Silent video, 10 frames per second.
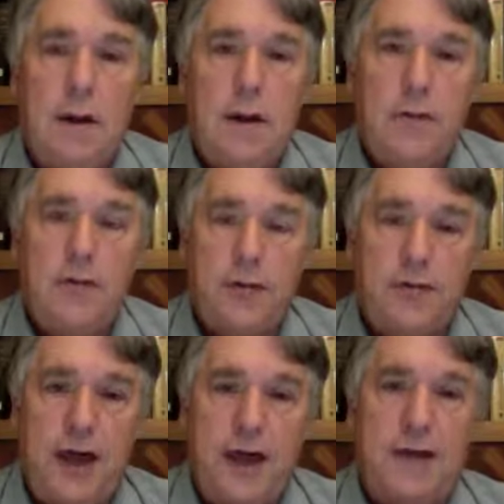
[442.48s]
So the
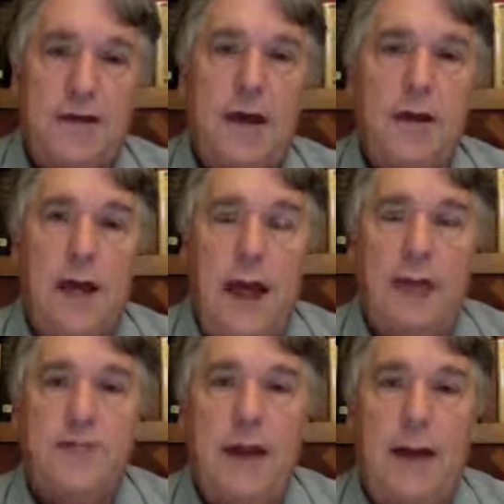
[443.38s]
second thing that
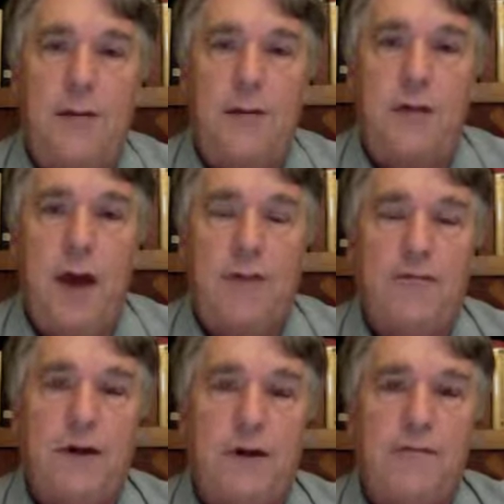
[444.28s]
has to happen is you
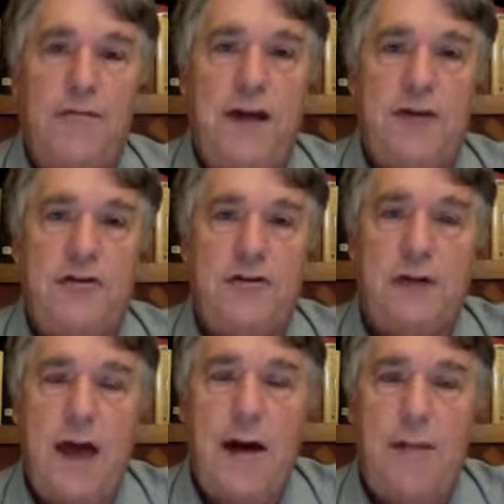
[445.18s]
have to convince
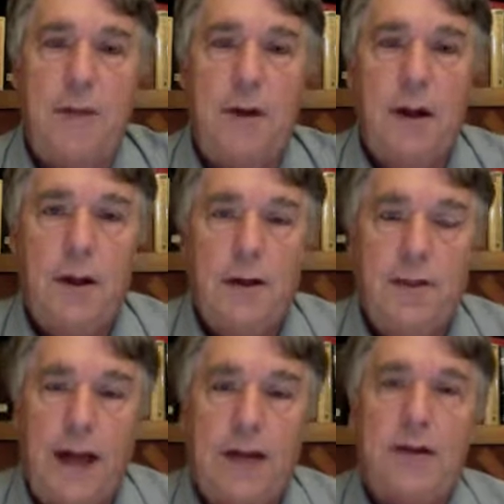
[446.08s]
them
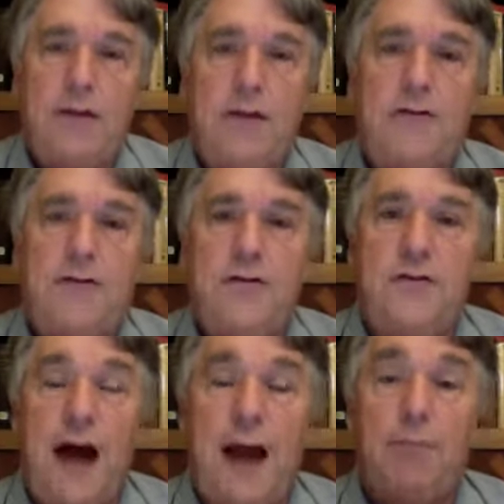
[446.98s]
that this is
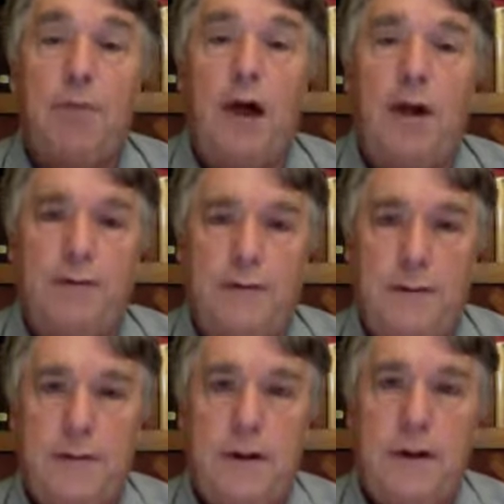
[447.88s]
not a bluff.
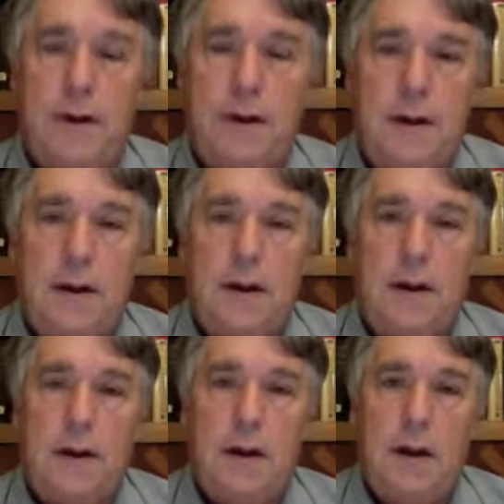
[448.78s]

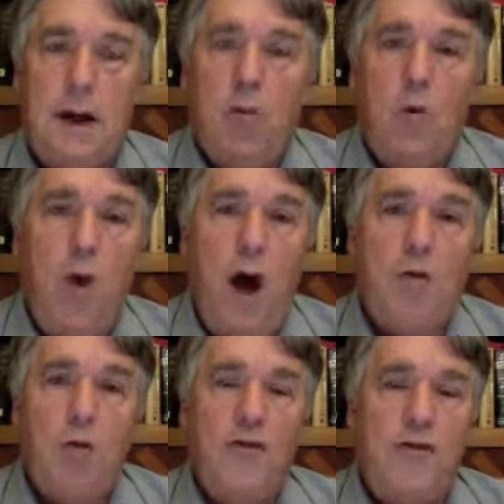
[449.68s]
And
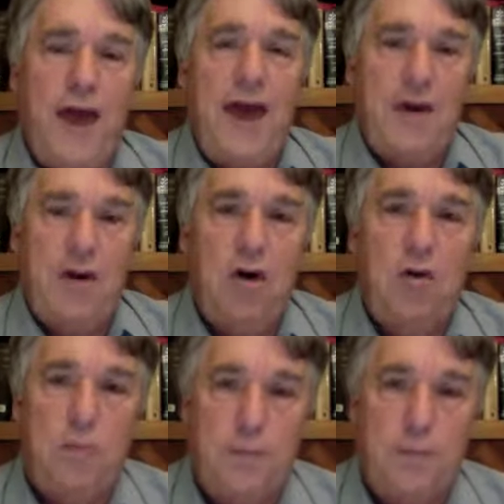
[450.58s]
what would they do?